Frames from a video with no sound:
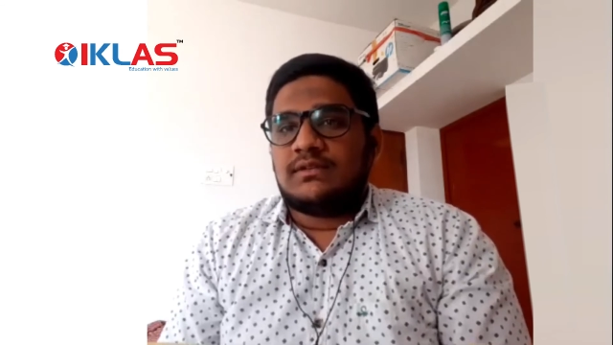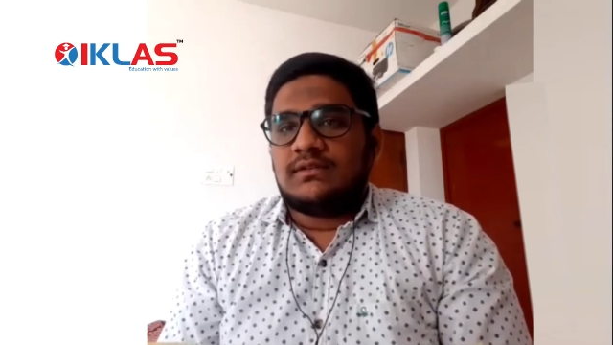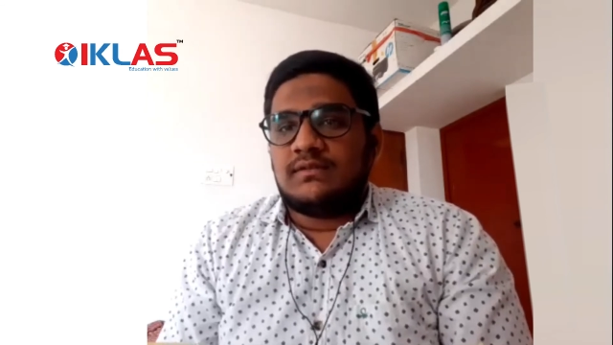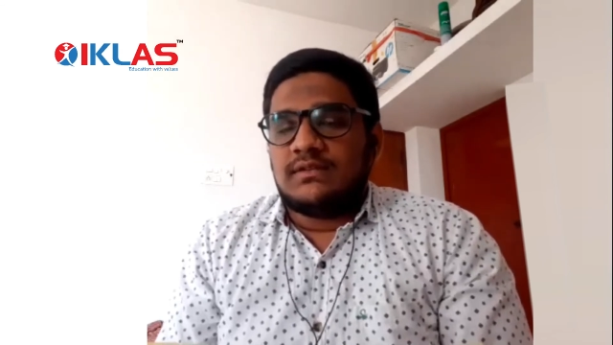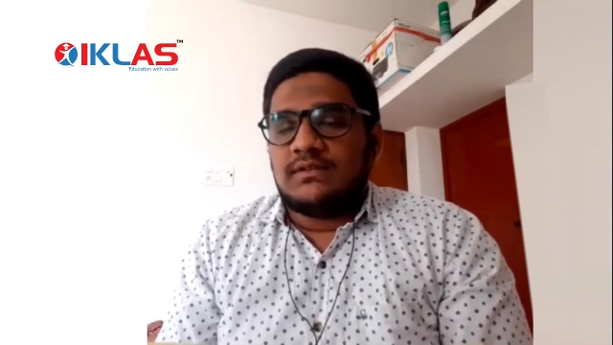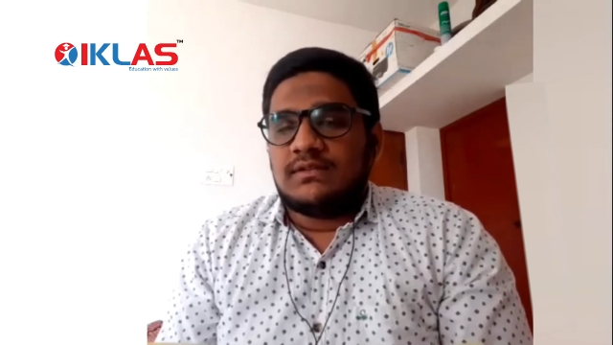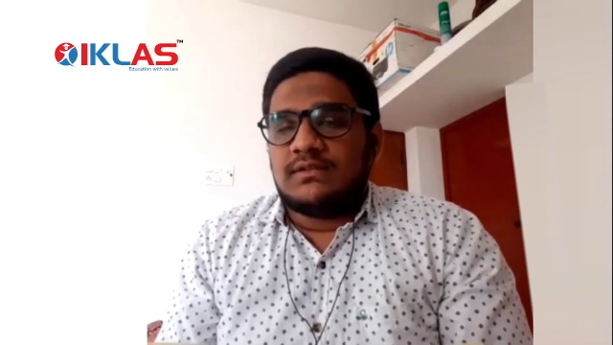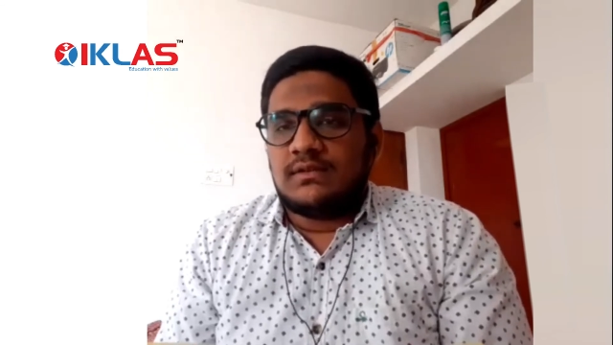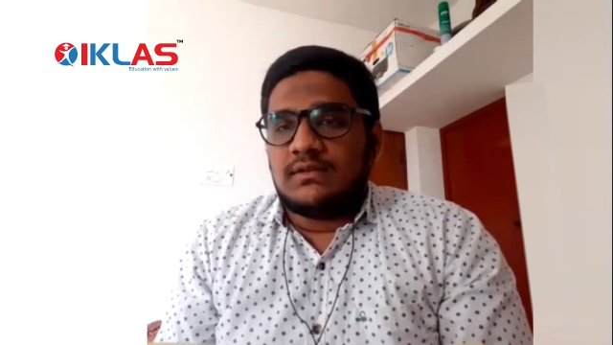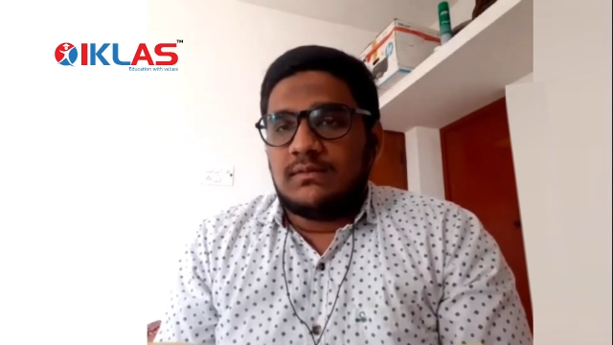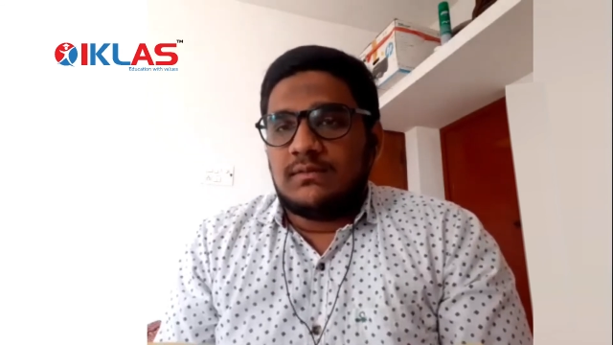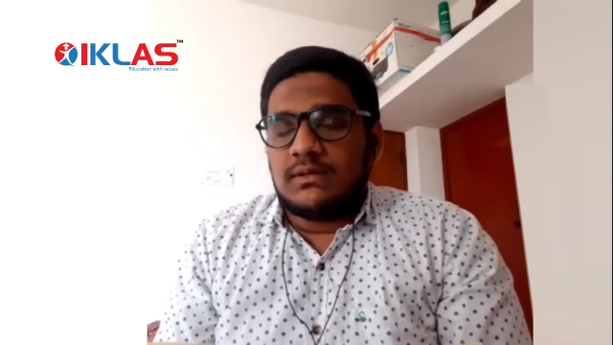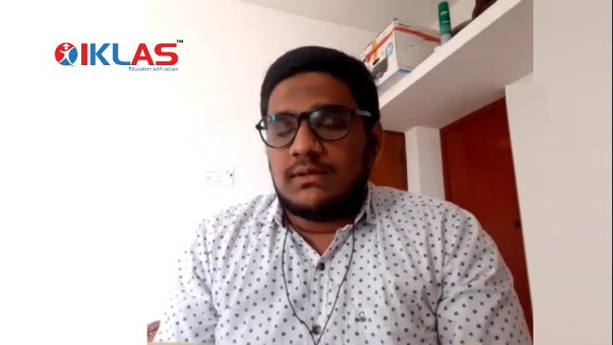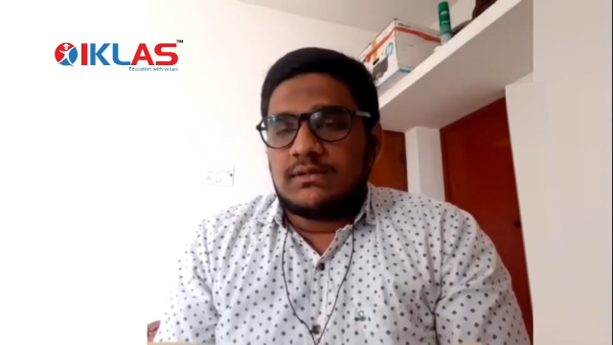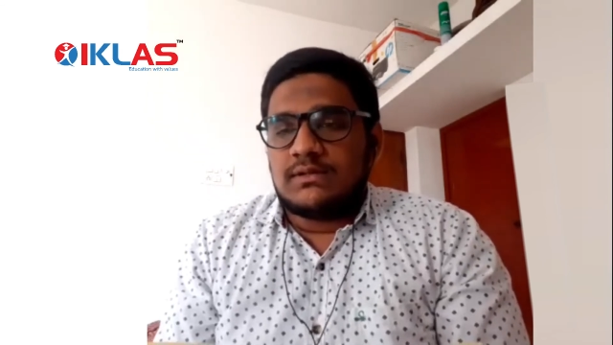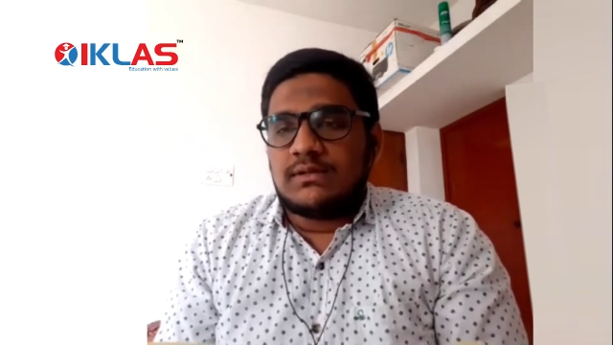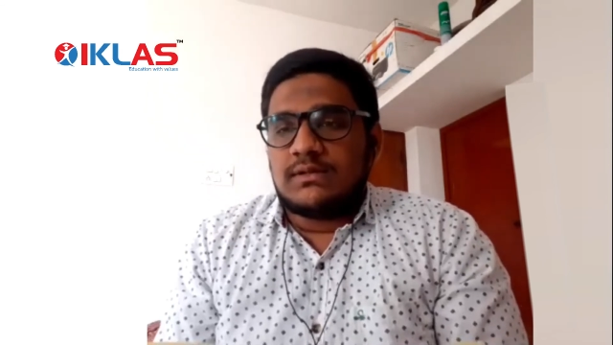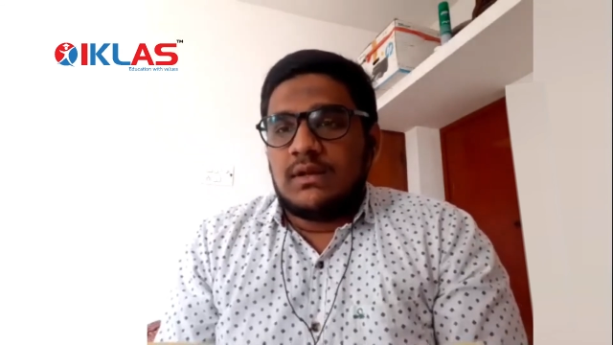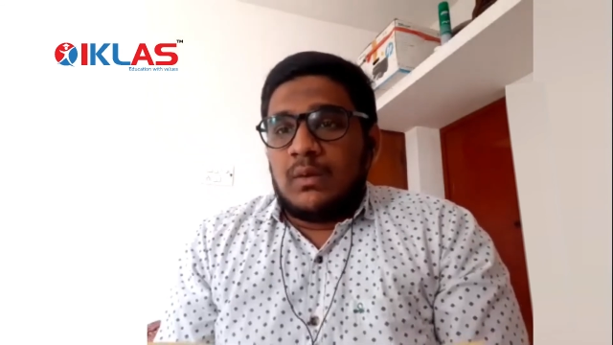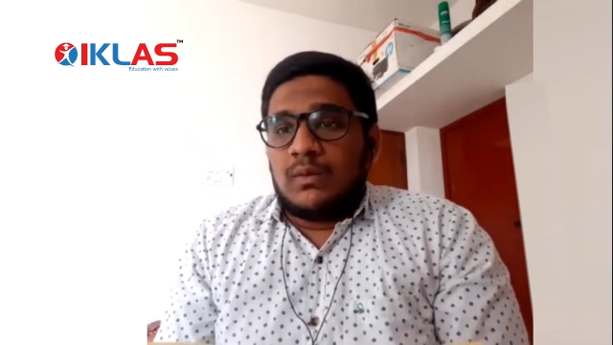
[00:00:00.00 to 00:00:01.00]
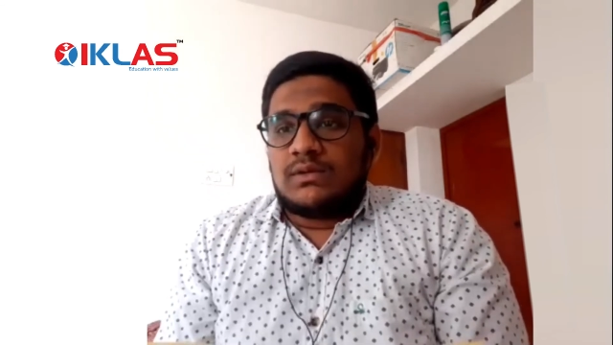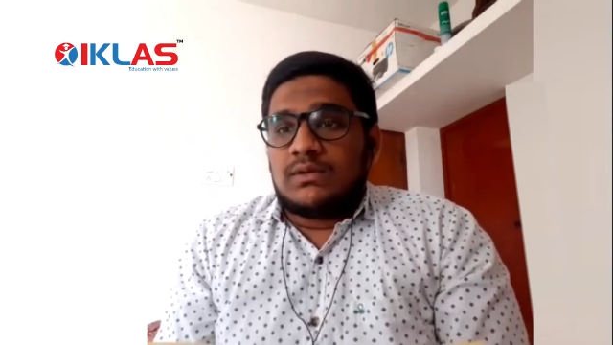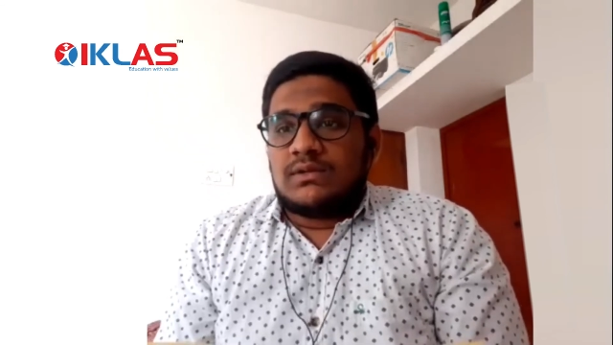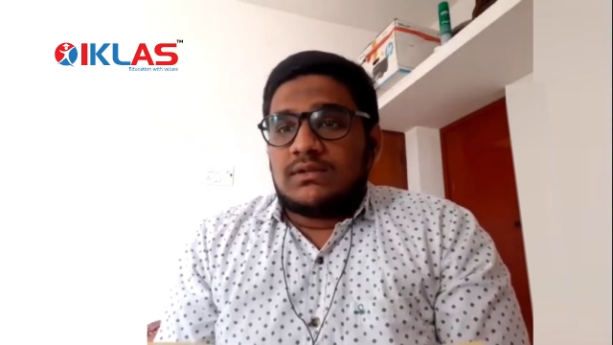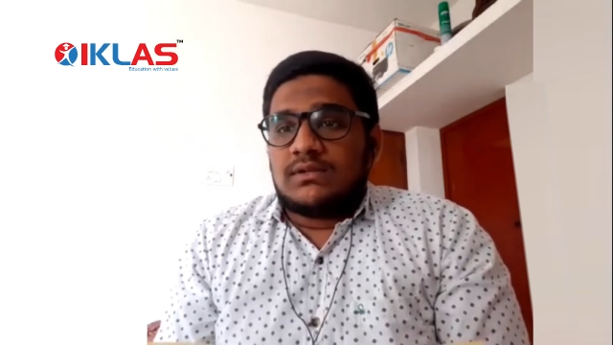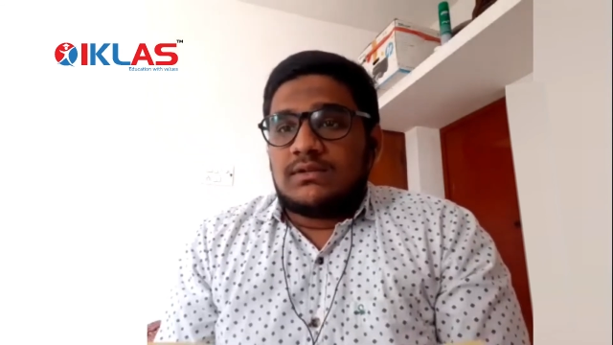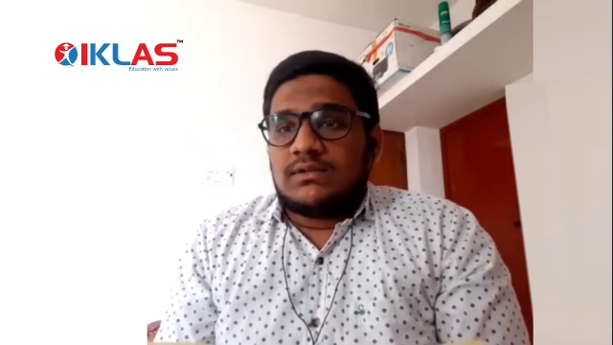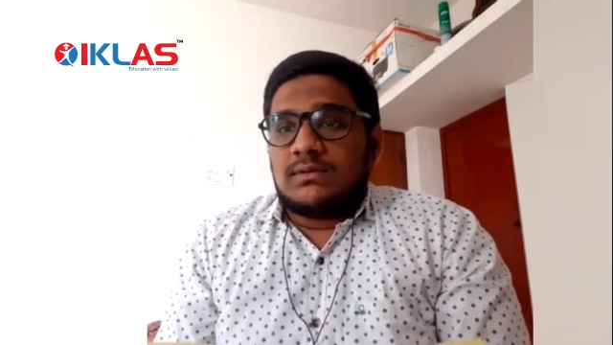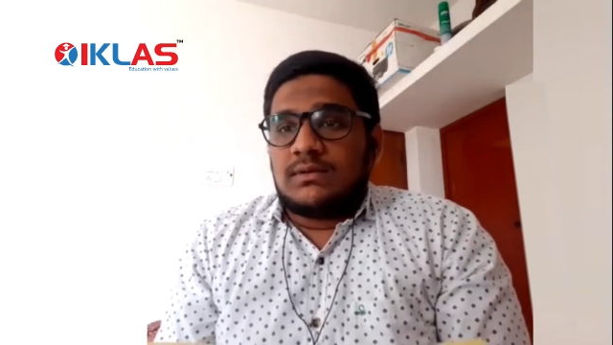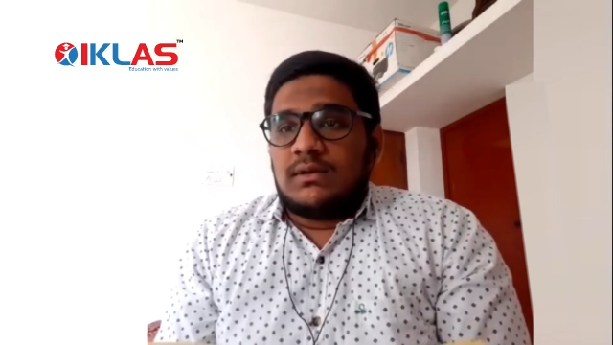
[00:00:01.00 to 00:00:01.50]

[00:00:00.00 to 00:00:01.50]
civil servants, which is